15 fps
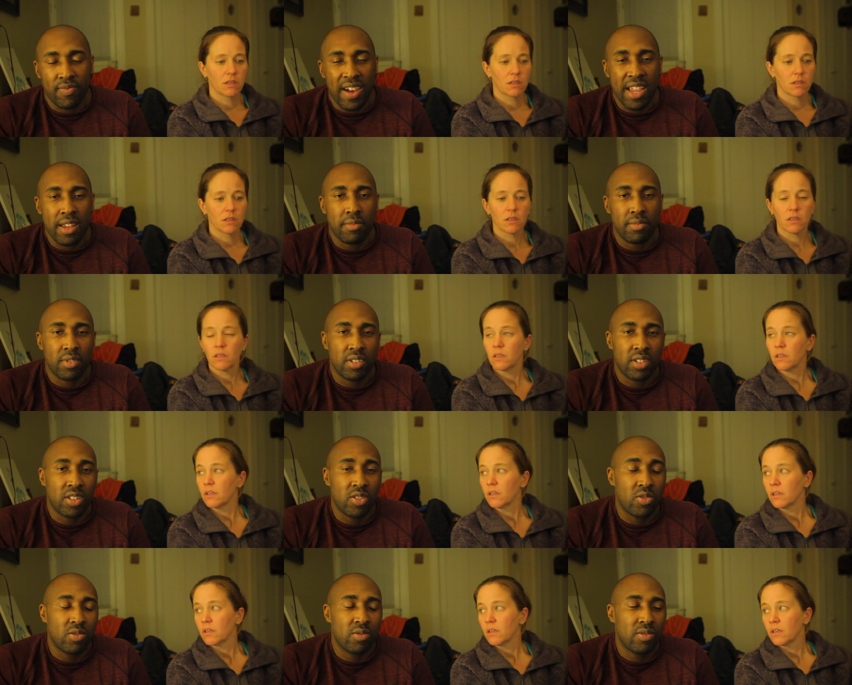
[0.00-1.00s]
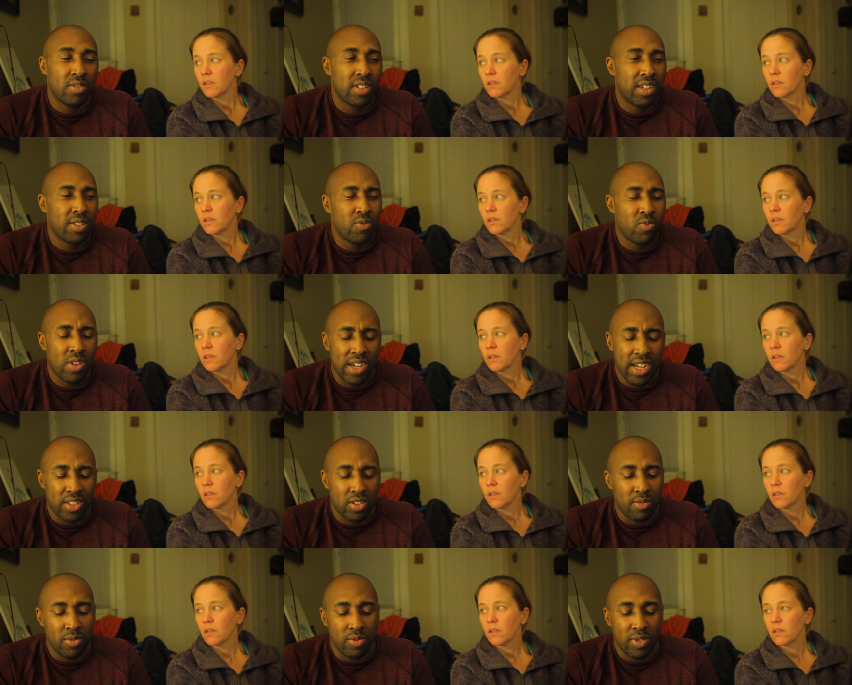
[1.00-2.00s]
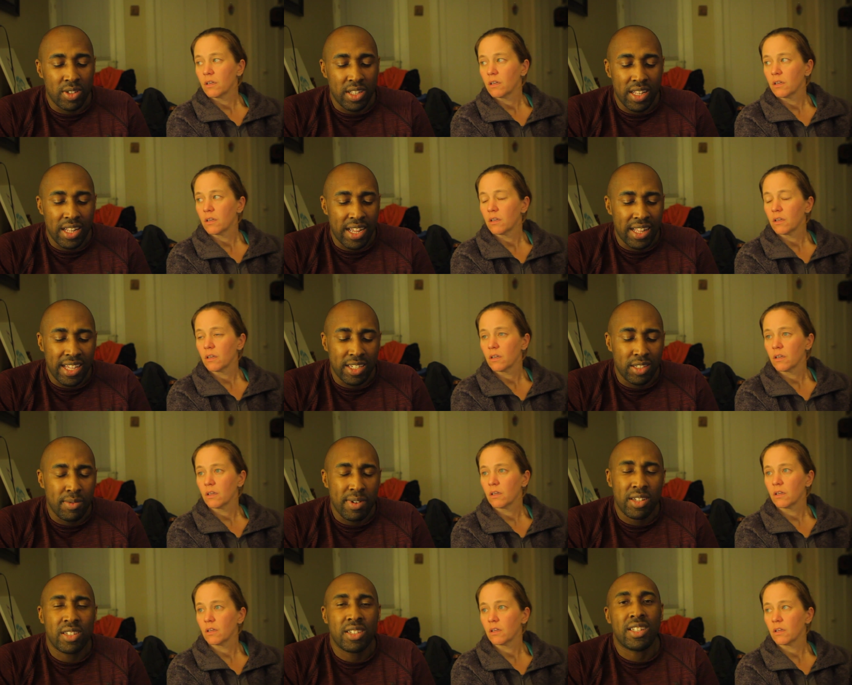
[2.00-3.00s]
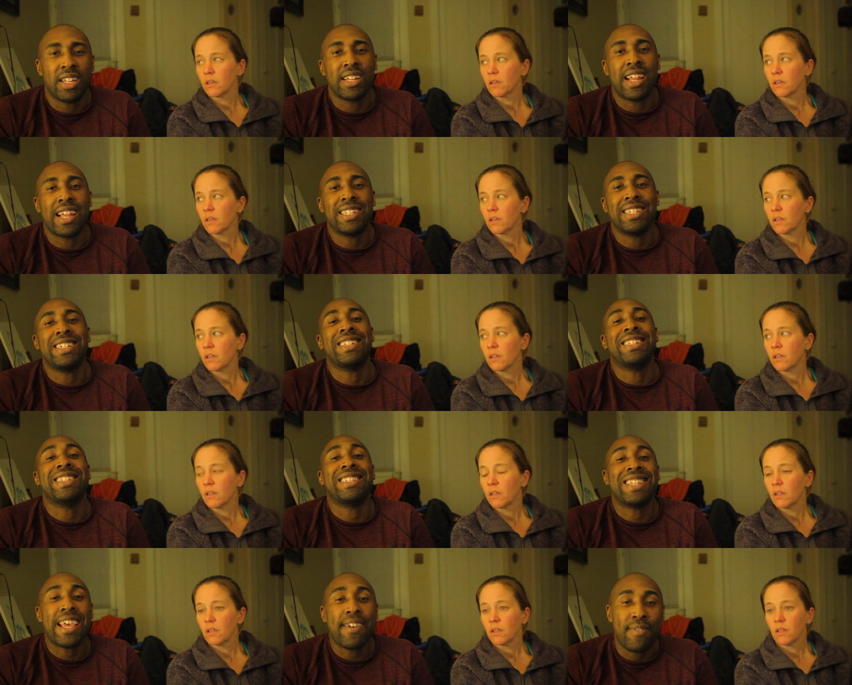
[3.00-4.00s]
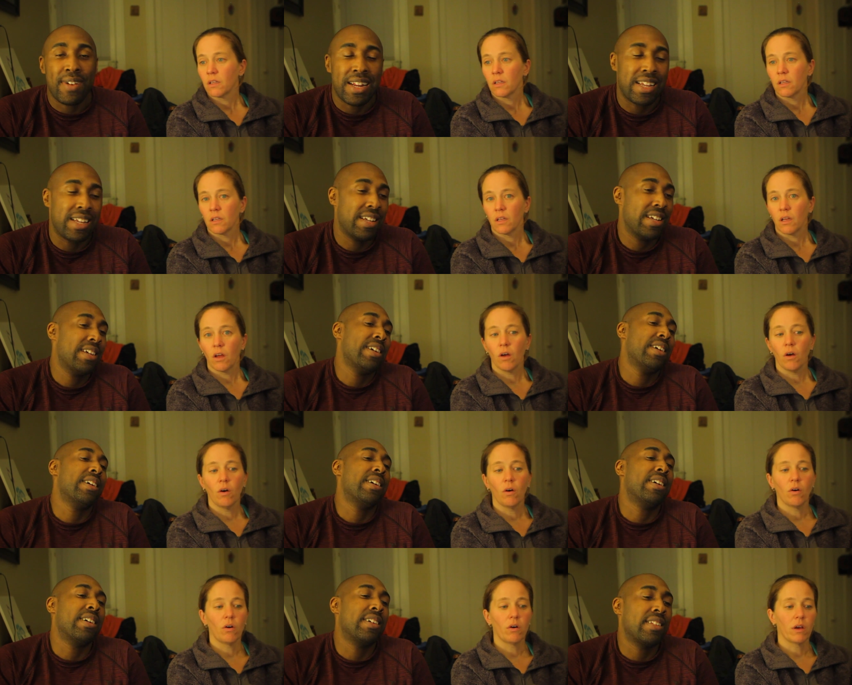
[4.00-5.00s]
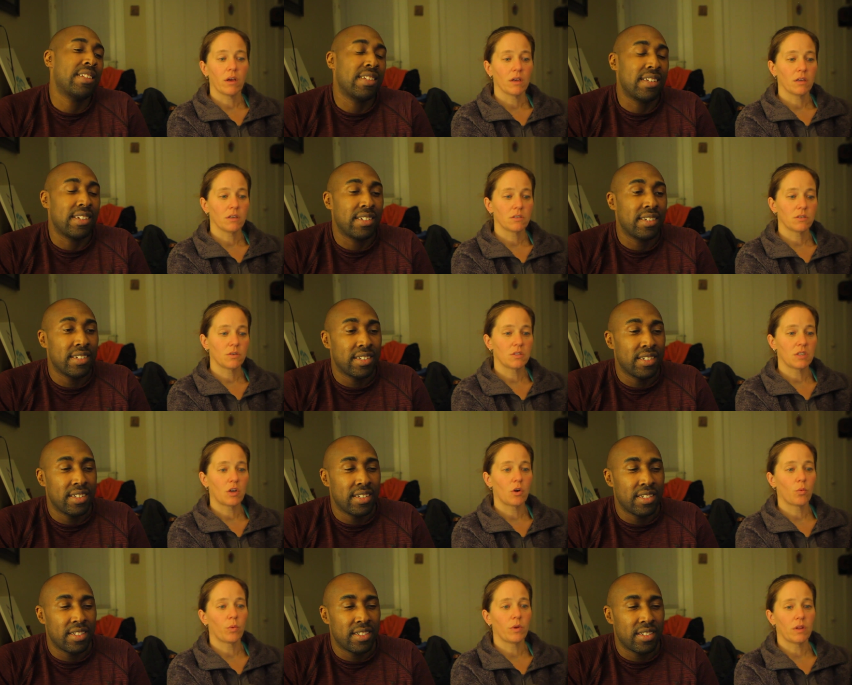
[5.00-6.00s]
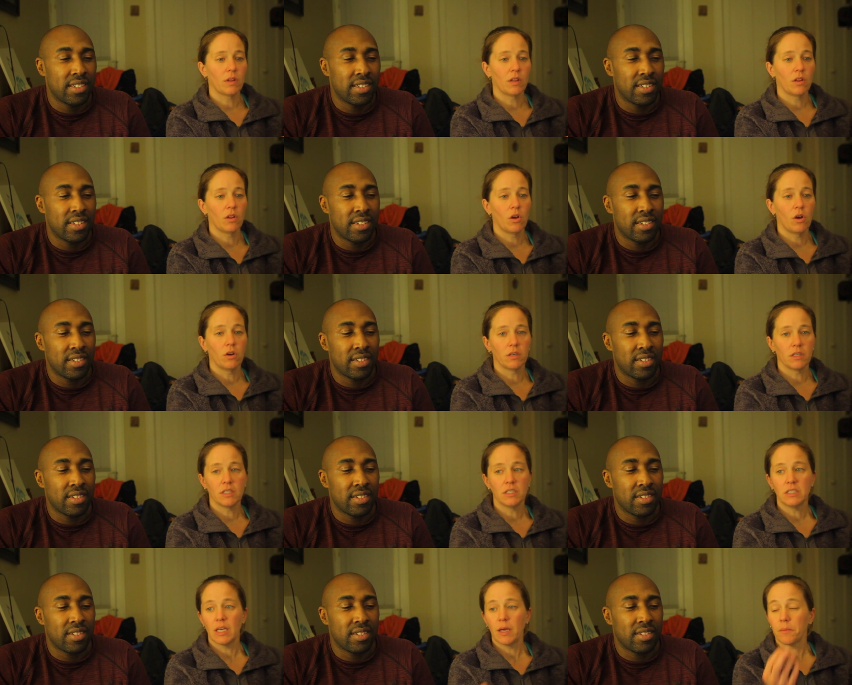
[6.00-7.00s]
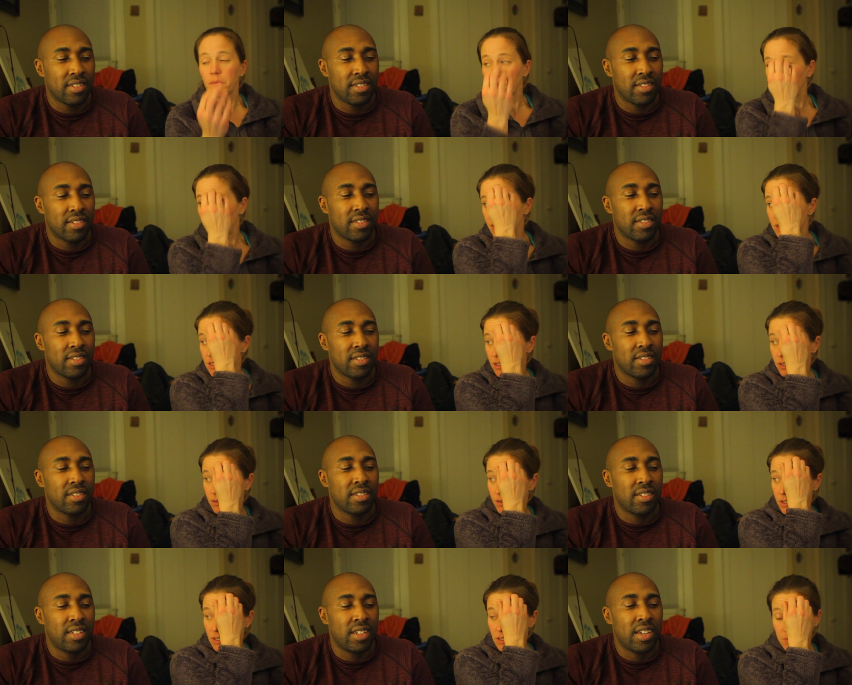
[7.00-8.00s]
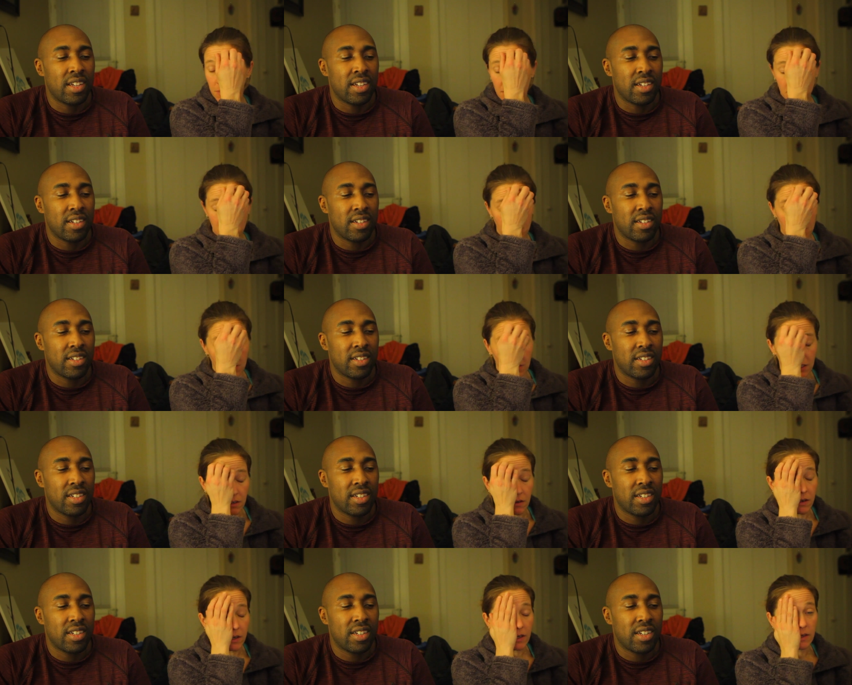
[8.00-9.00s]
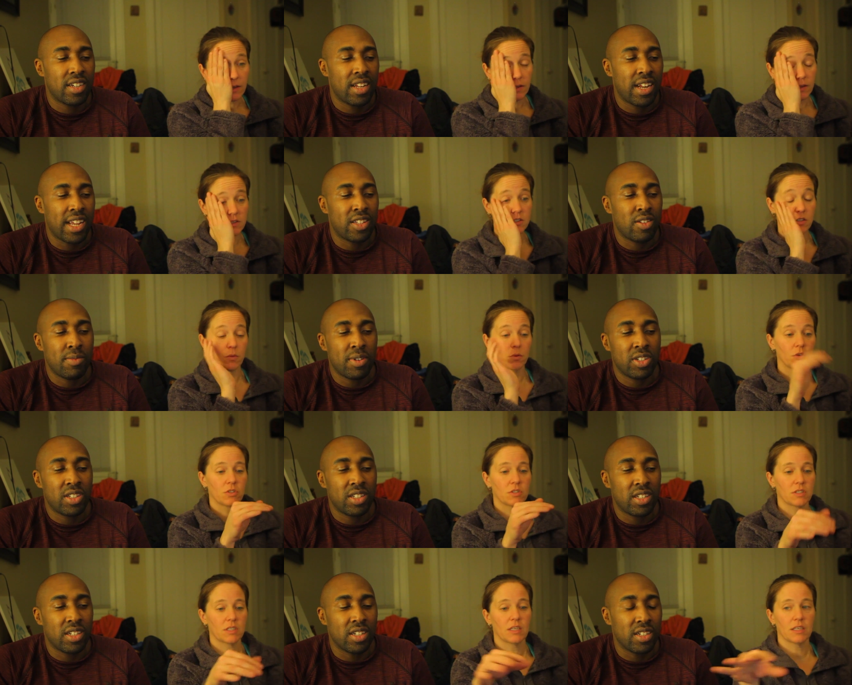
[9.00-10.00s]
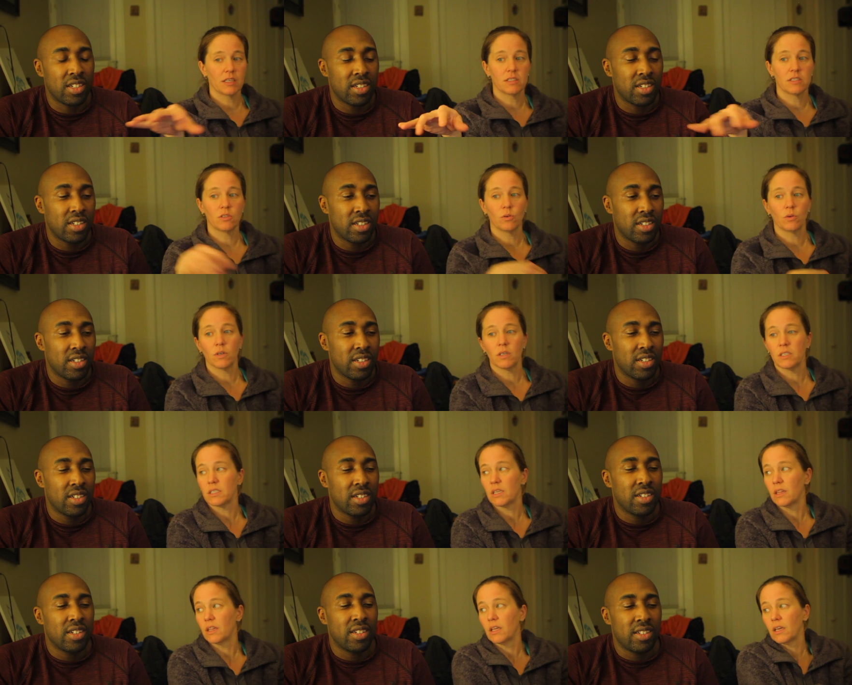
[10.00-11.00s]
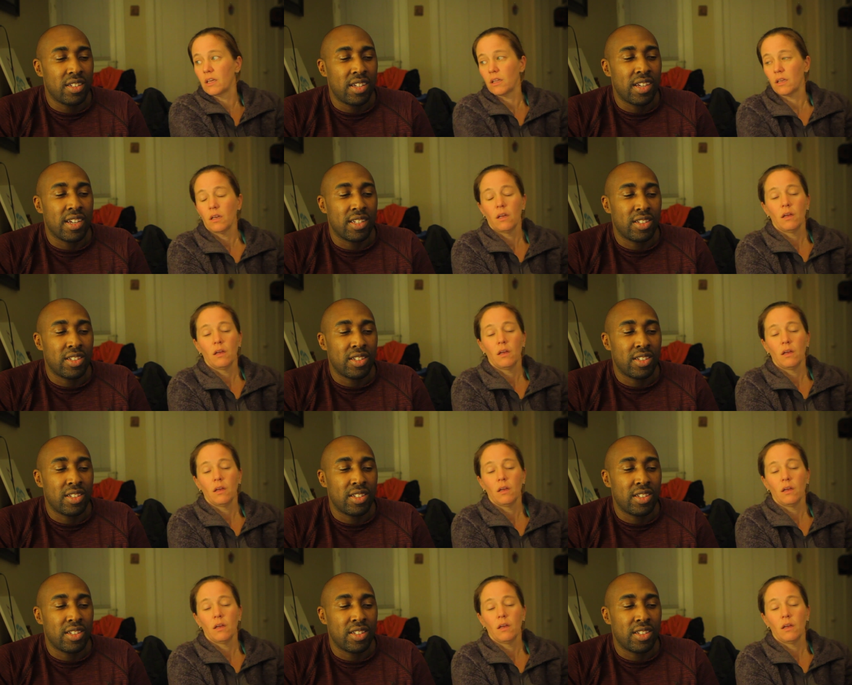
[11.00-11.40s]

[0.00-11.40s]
Speaker 1: volumes. You know, the, one guy told me was, I think it's been out since like 1970. Oh, okay. So
Speaker 2: it's like a really long, in-depth like series, yeah. basically. Okay. Like so, so much, we're just yeah. getting stories in that. Yeah,